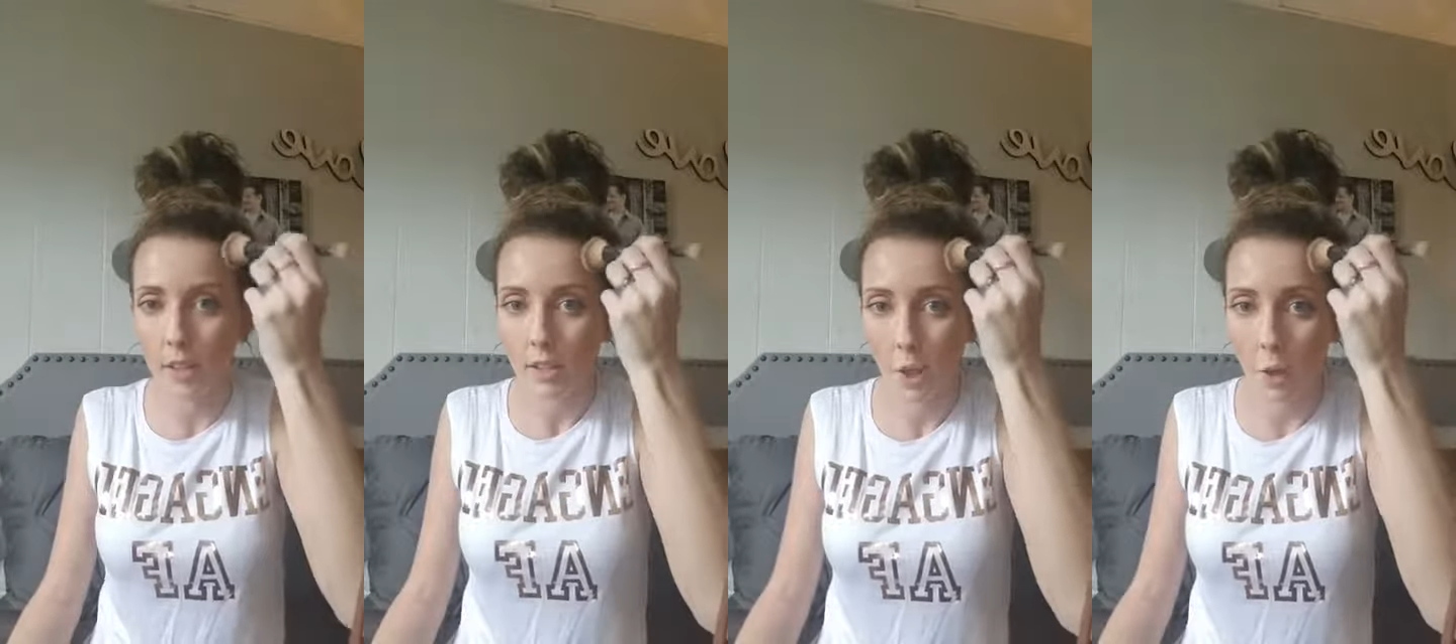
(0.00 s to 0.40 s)

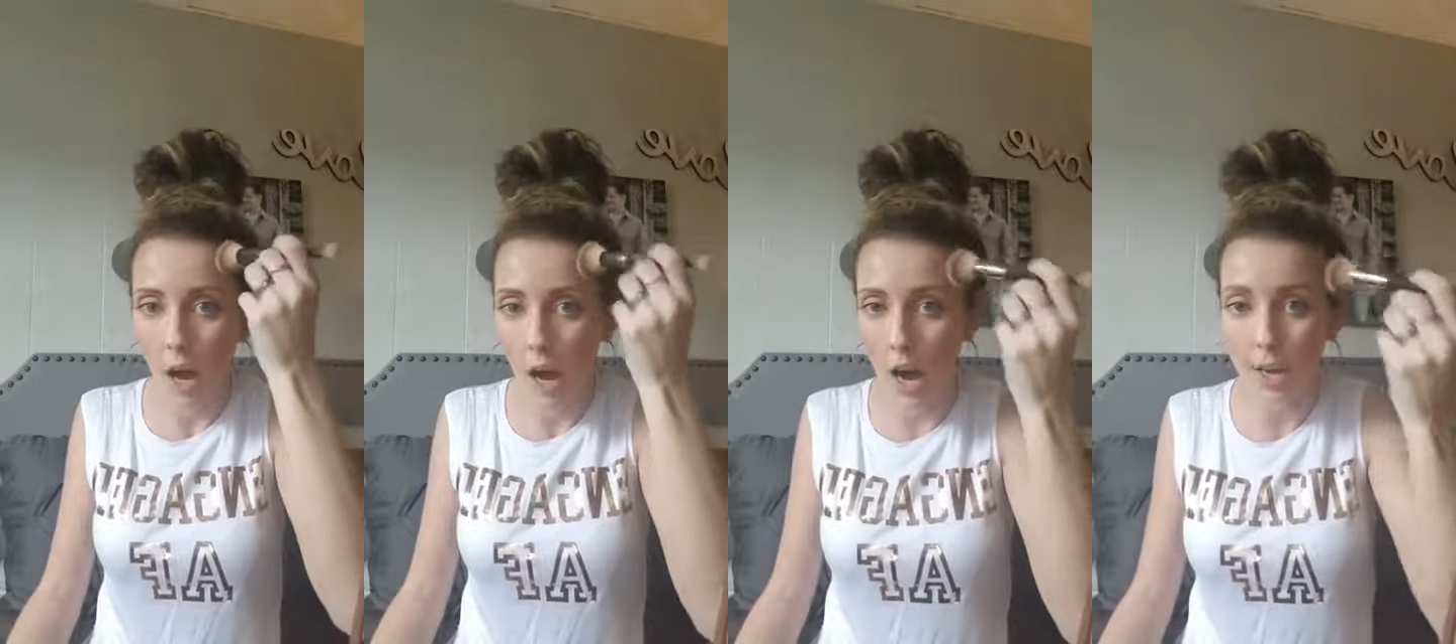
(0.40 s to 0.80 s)
So
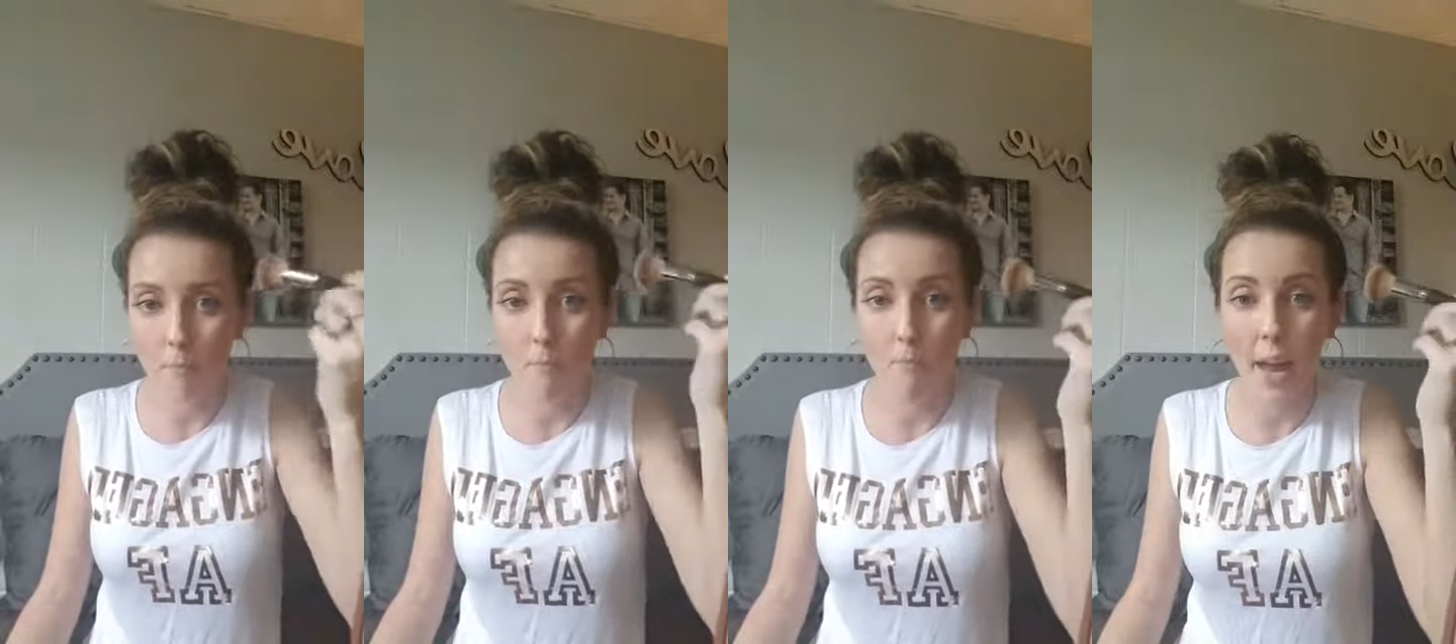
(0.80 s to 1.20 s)

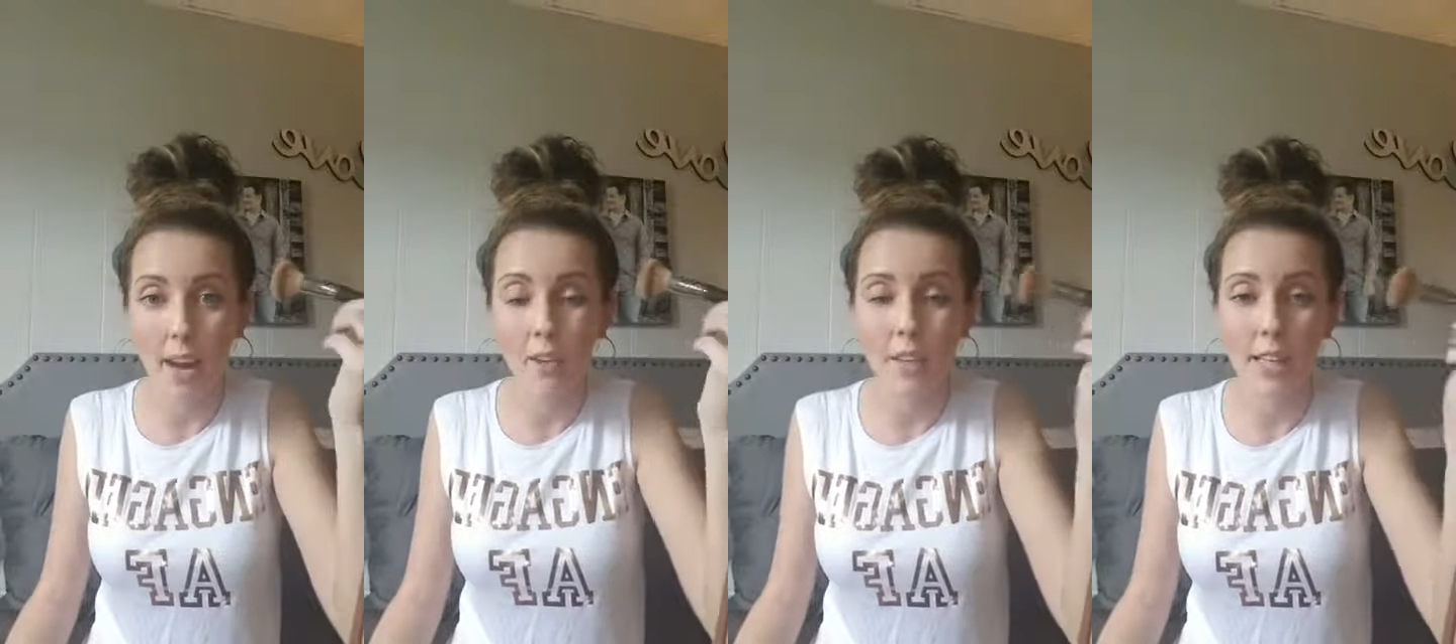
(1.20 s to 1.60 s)
I
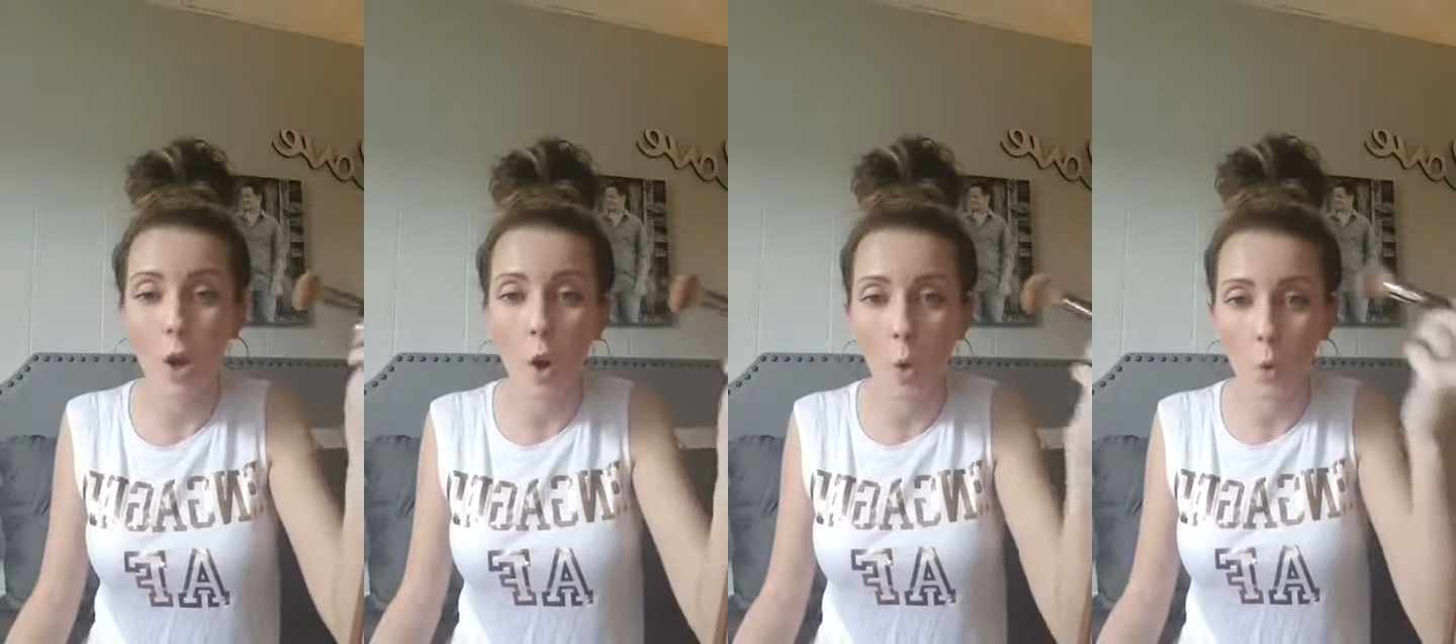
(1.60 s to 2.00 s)
barely
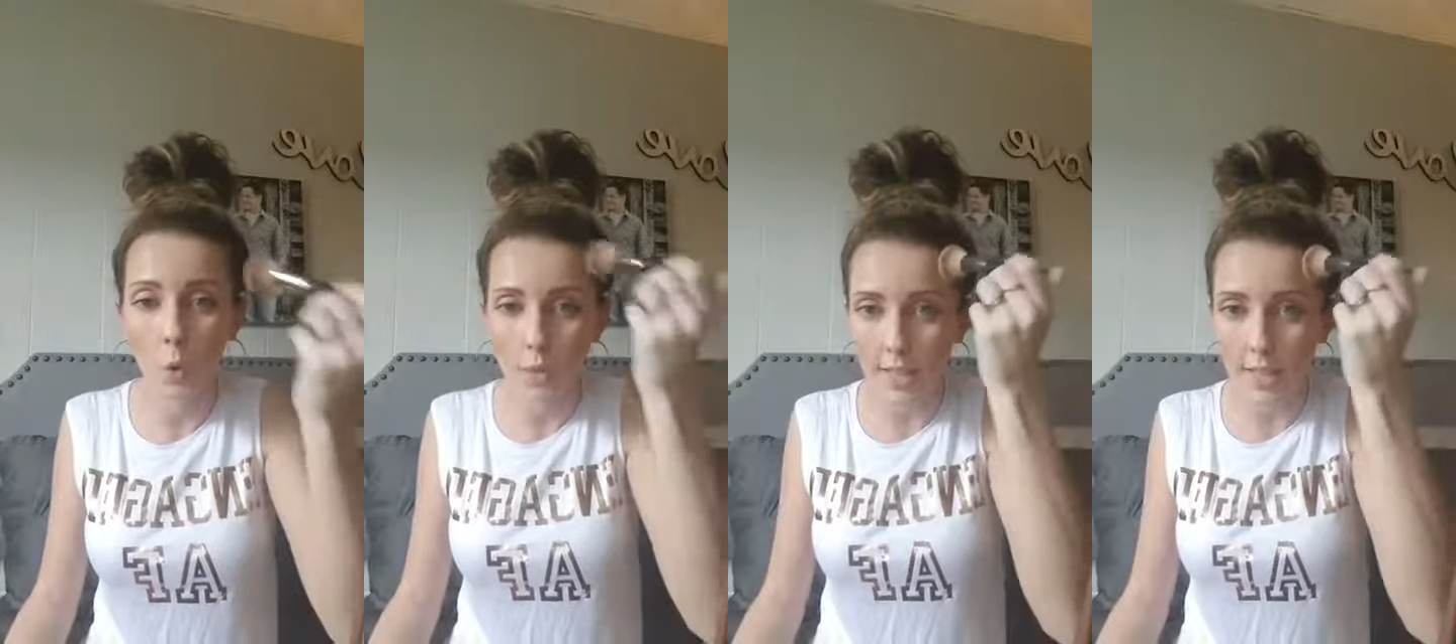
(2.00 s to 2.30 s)
hold